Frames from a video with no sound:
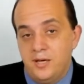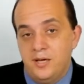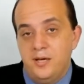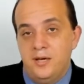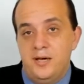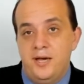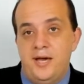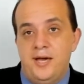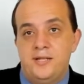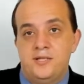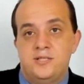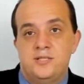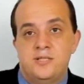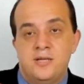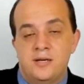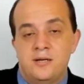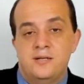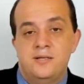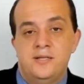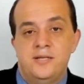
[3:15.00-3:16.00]
and
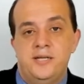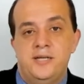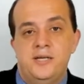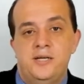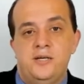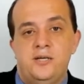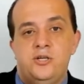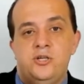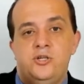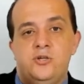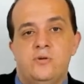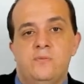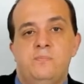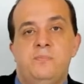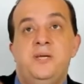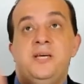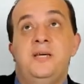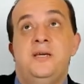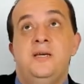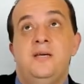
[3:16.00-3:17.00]
suddenly you'll
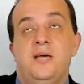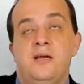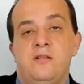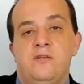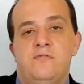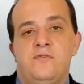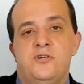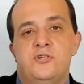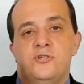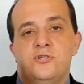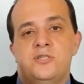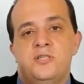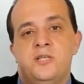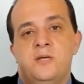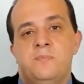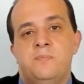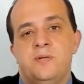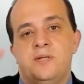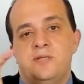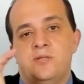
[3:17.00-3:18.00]
be in the featured
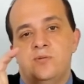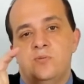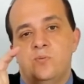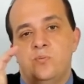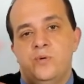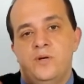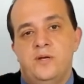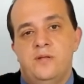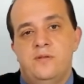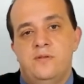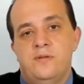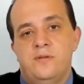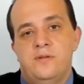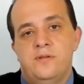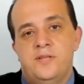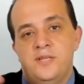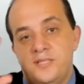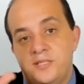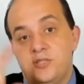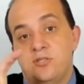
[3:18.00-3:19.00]
snippets with
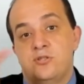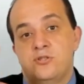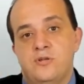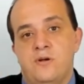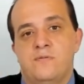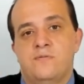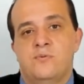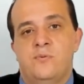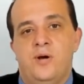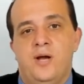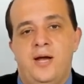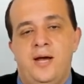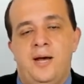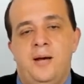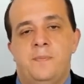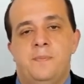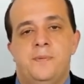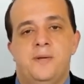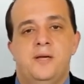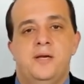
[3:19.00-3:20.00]
"this is a software
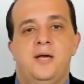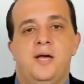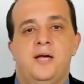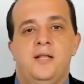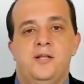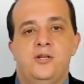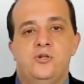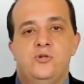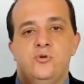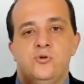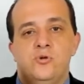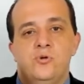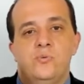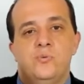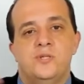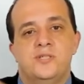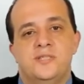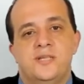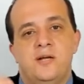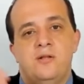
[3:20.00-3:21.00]
app," and then Google
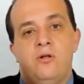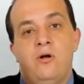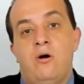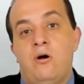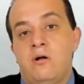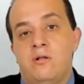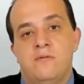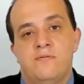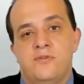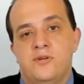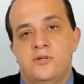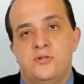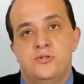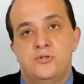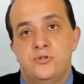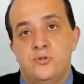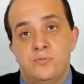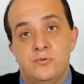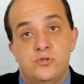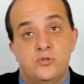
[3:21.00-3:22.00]
will tell all of the
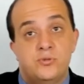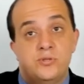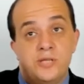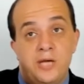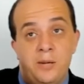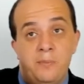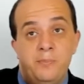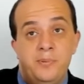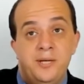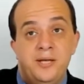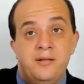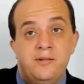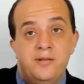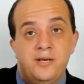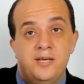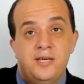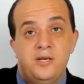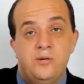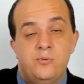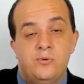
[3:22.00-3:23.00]
consumers who type in the
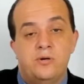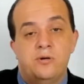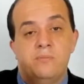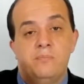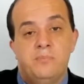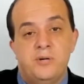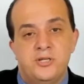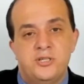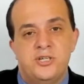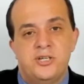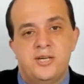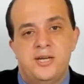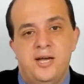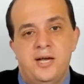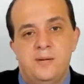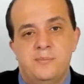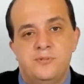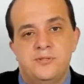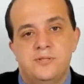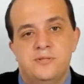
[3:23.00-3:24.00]
keyword budgeting
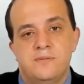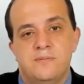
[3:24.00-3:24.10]
apps